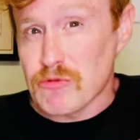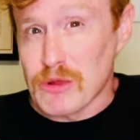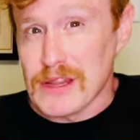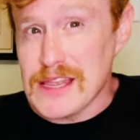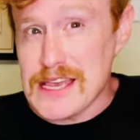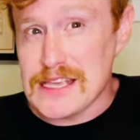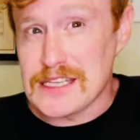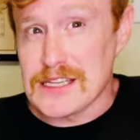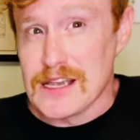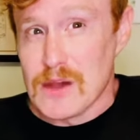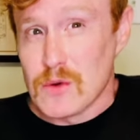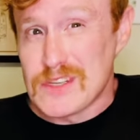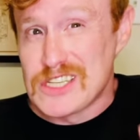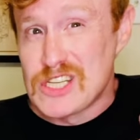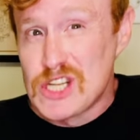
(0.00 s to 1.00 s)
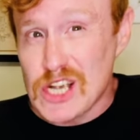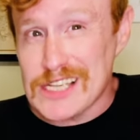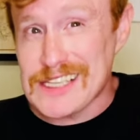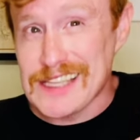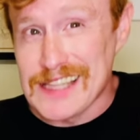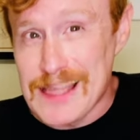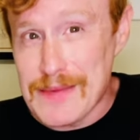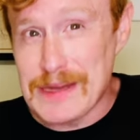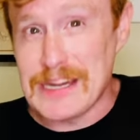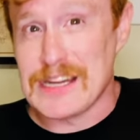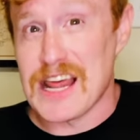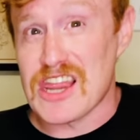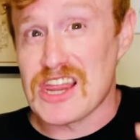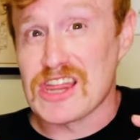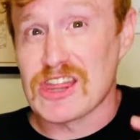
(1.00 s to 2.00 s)
release was just limited to
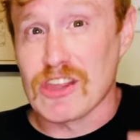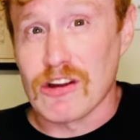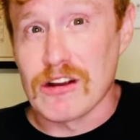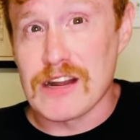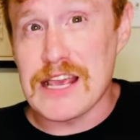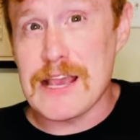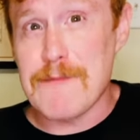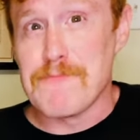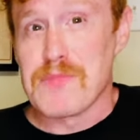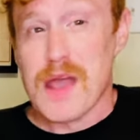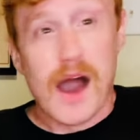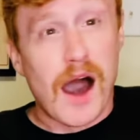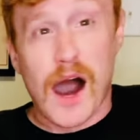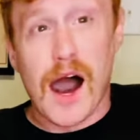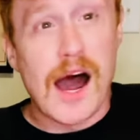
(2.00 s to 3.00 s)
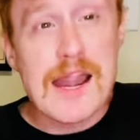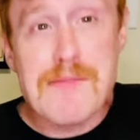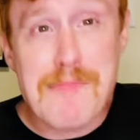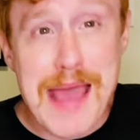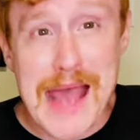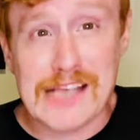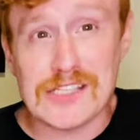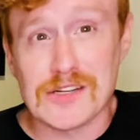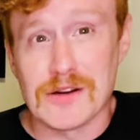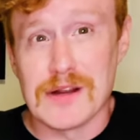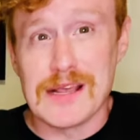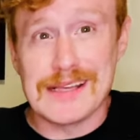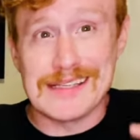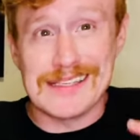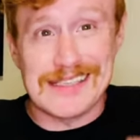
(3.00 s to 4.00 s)
thirty
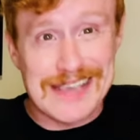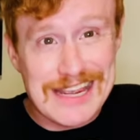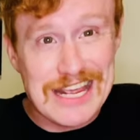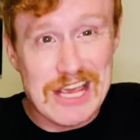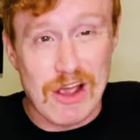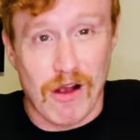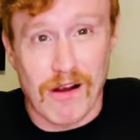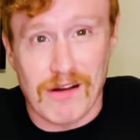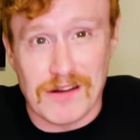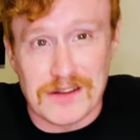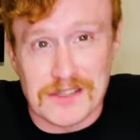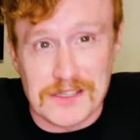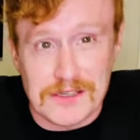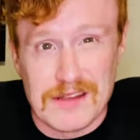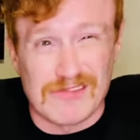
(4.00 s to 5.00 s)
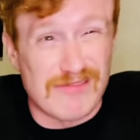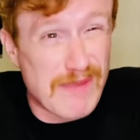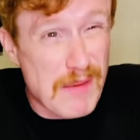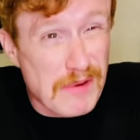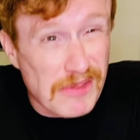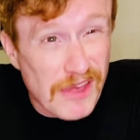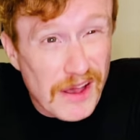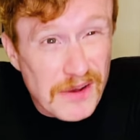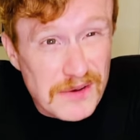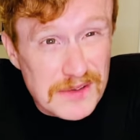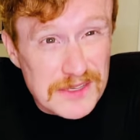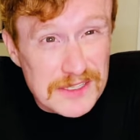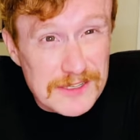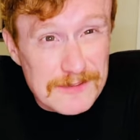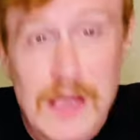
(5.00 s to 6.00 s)
unmastered C D Rs. Remember
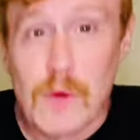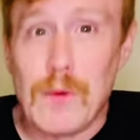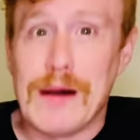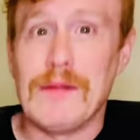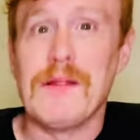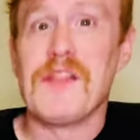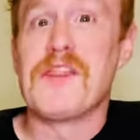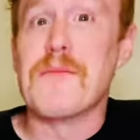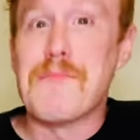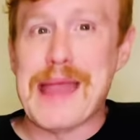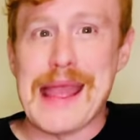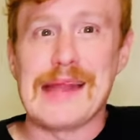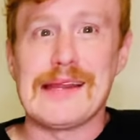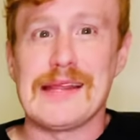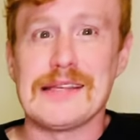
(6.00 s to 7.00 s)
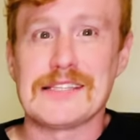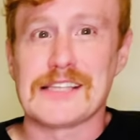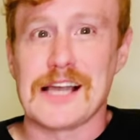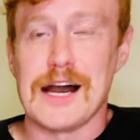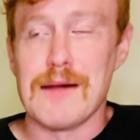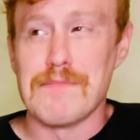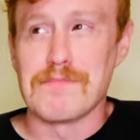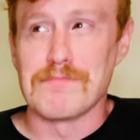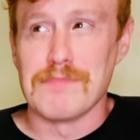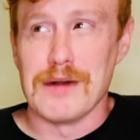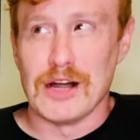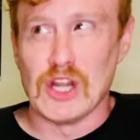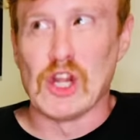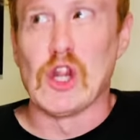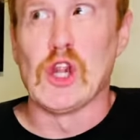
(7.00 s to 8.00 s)
those? Well, the band has come
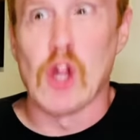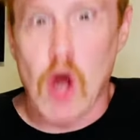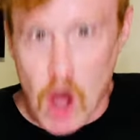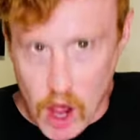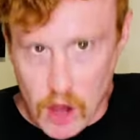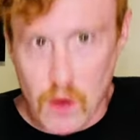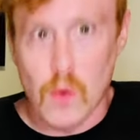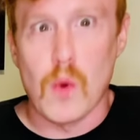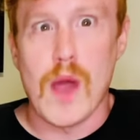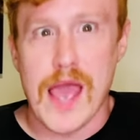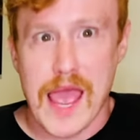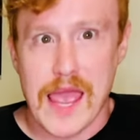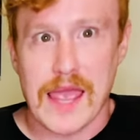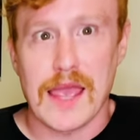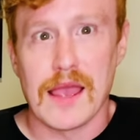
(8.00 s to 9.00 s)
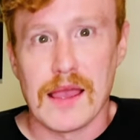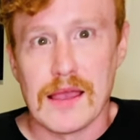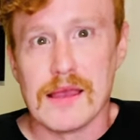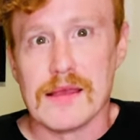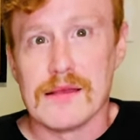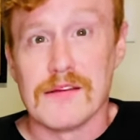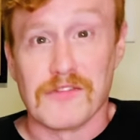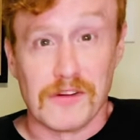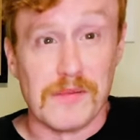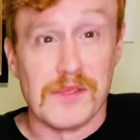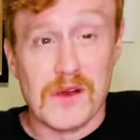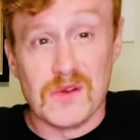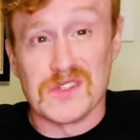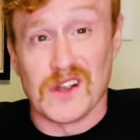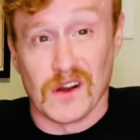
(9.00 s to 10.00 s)
a long way from
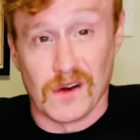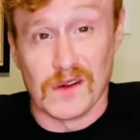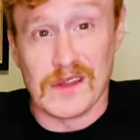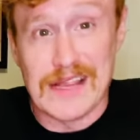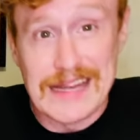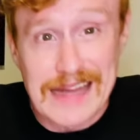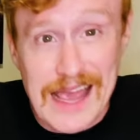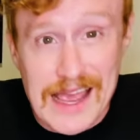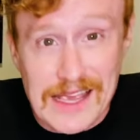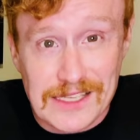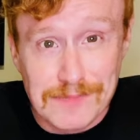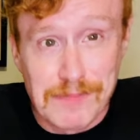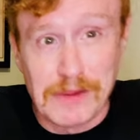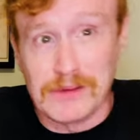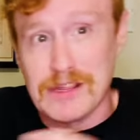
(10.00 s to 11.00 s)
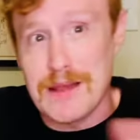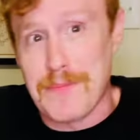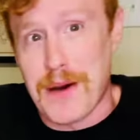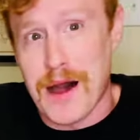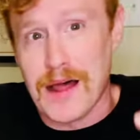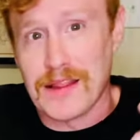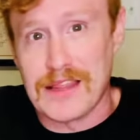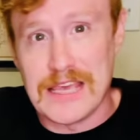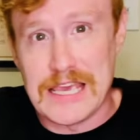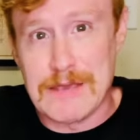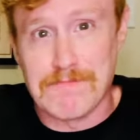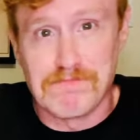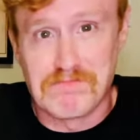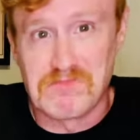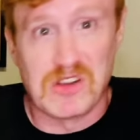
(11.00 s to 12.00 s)
those early days, building upon the
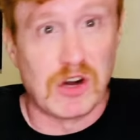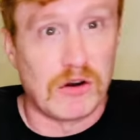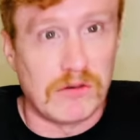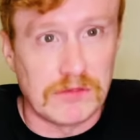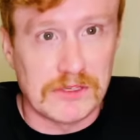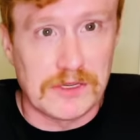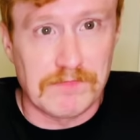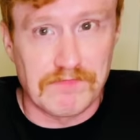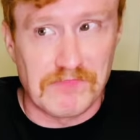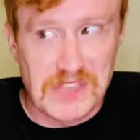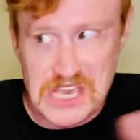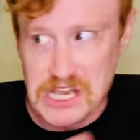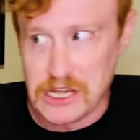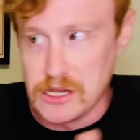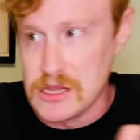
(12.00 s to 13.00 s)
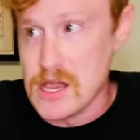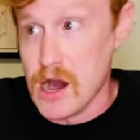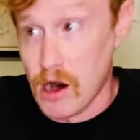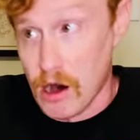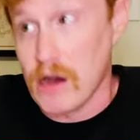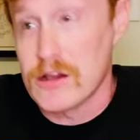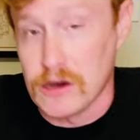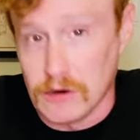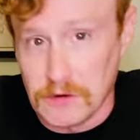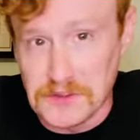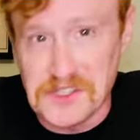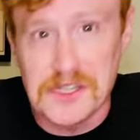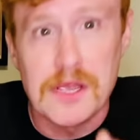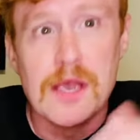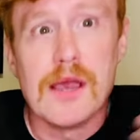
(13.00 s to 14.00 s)
cult, the
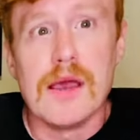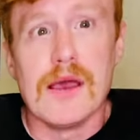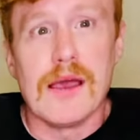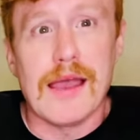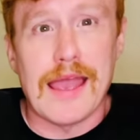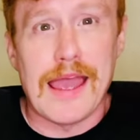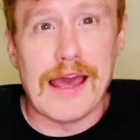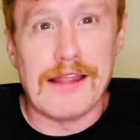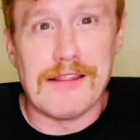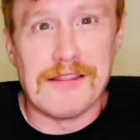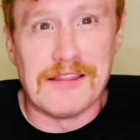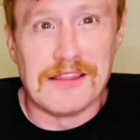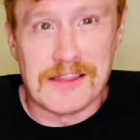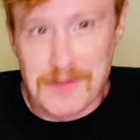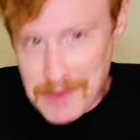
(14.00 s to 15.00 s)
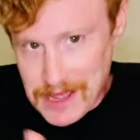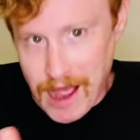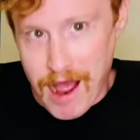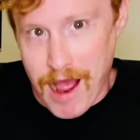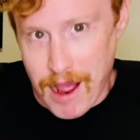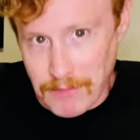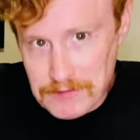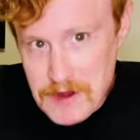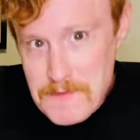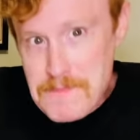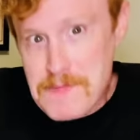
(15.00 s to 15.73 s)
occult, and the macabre,